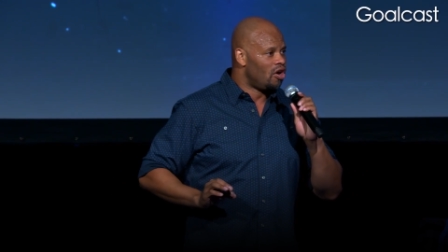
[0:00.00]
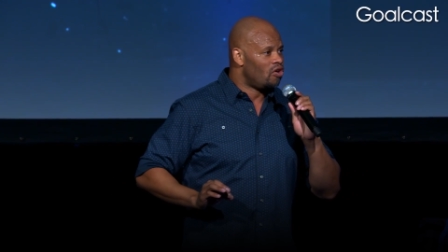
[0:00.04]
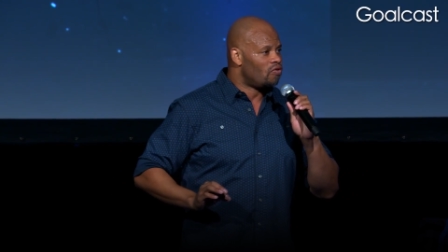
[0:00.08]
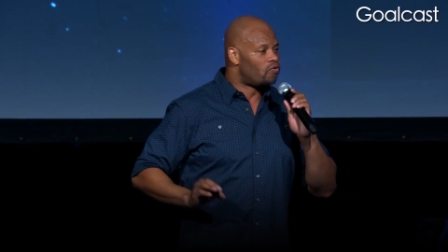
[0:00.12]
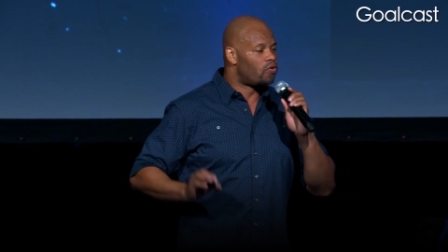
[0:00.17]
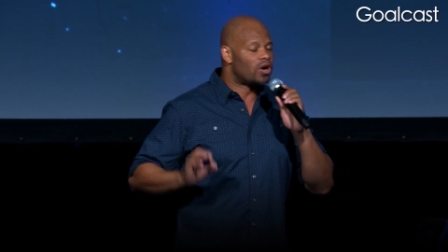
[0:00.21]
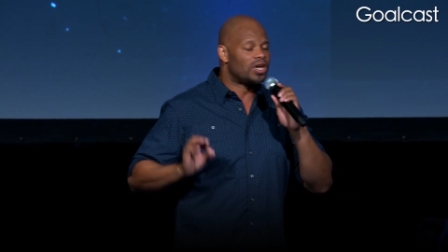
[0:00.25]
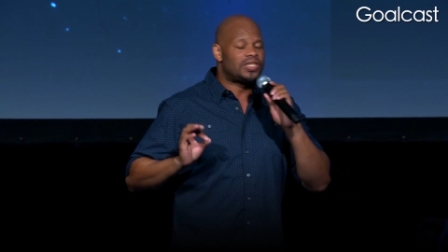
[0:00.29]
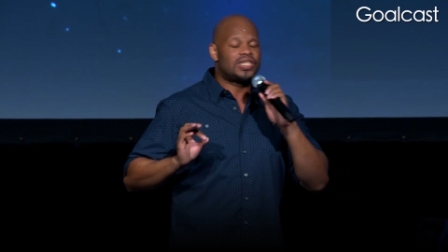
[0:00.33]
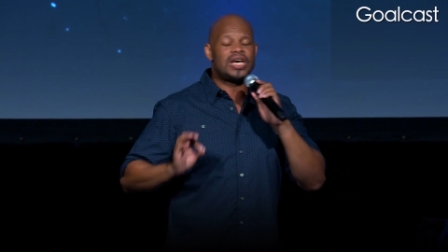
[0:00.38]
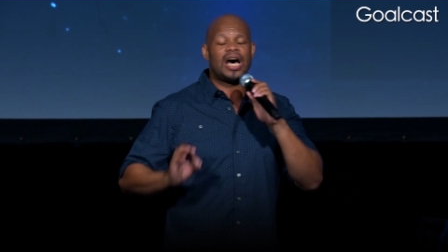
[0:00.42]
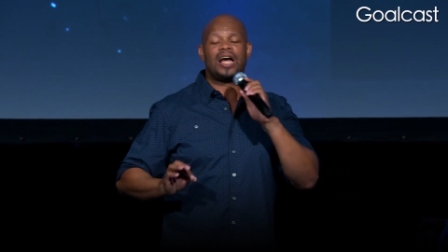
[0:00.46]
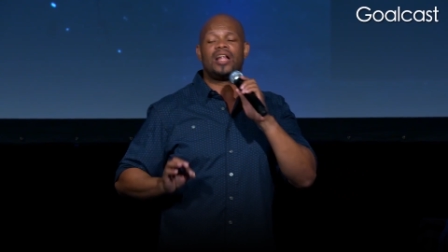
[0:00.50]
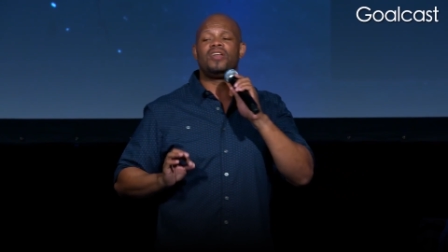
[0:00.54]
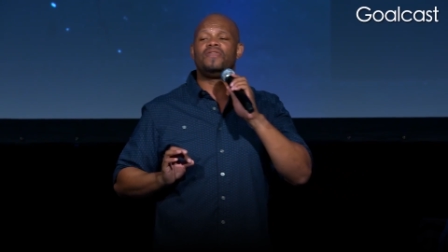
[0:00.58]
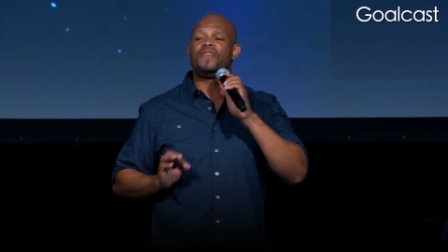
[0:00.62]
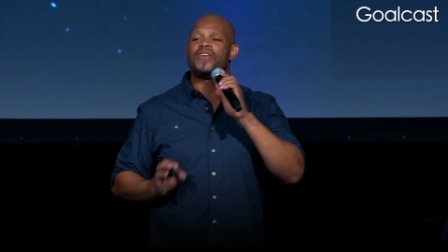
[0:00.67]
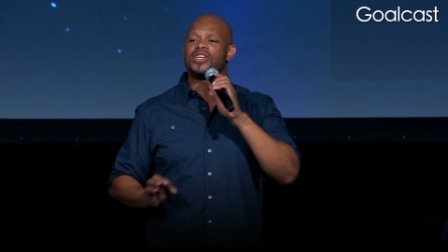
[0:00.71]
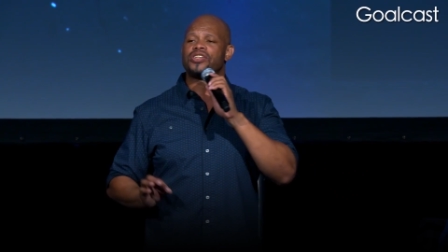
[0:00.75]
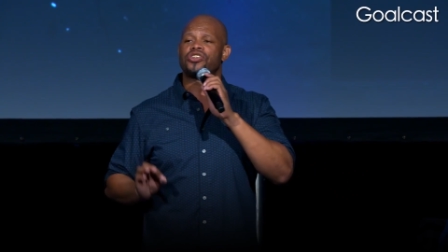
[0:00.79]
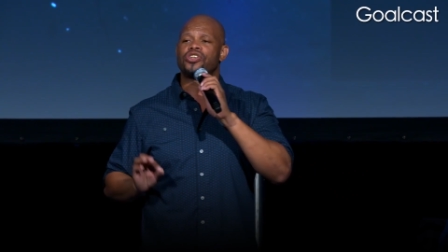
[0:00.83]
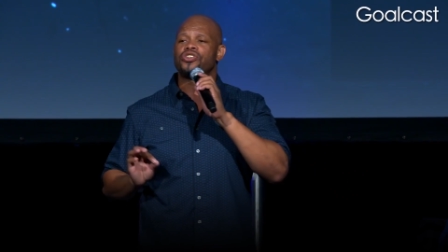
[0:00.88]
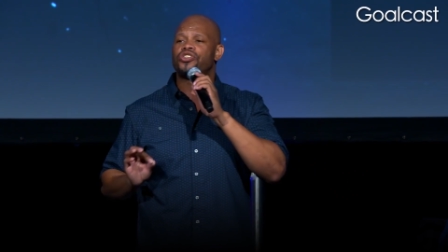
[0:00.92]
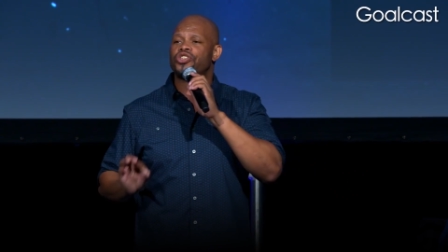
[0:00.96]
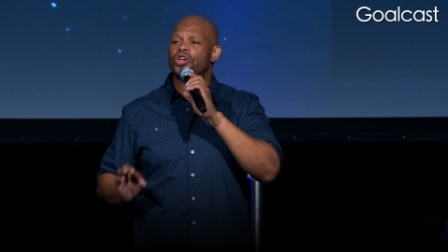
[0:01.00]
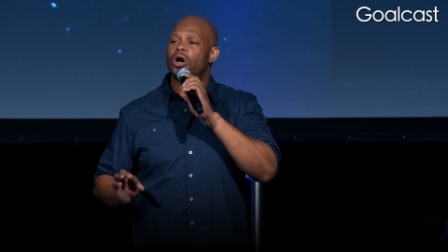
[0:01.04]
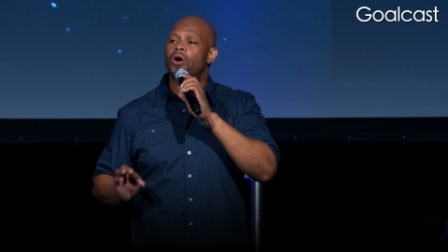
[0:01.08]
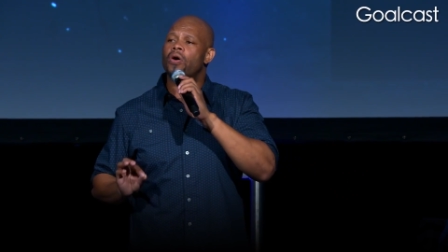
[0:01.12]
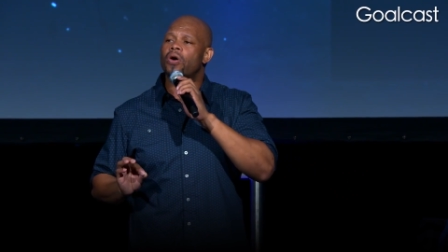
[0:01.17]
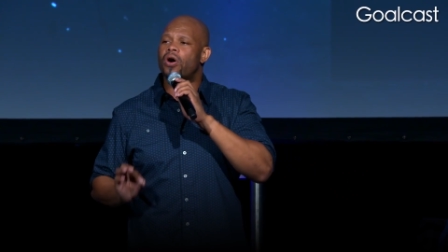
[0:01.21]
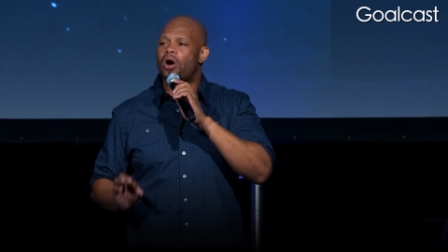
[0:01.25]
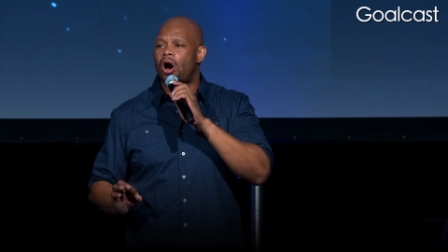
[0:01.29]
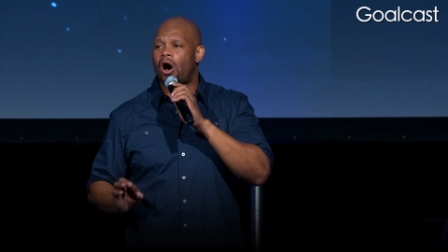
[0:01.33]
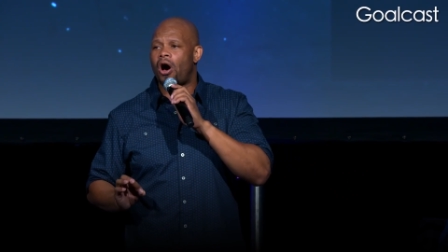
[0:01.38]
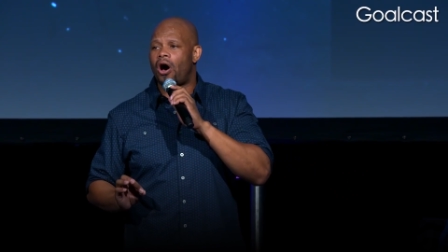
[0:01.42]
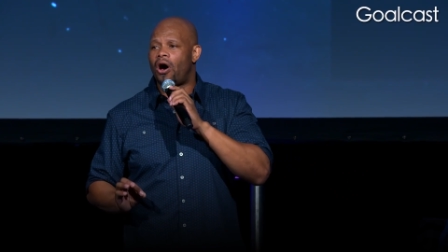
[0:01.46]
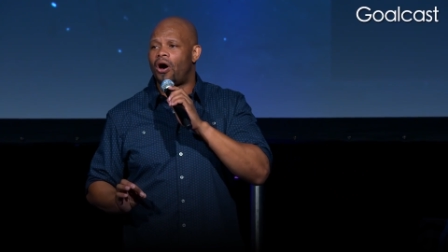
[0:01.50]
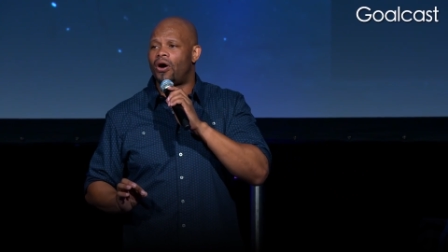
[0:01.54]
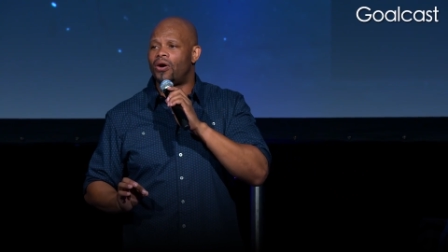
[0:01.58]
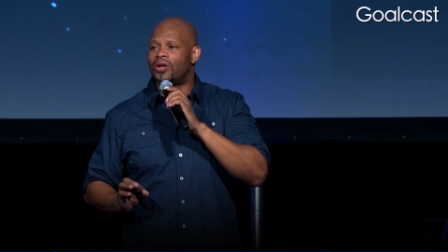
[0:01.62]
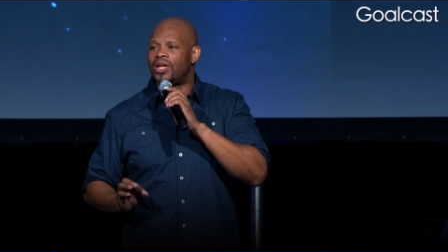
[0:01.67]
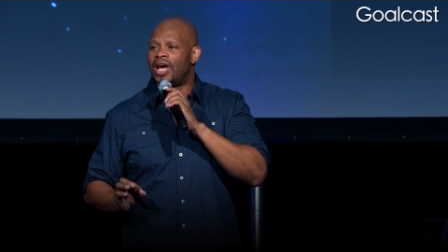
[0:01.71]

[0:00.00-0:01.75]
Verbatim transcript: for a television show called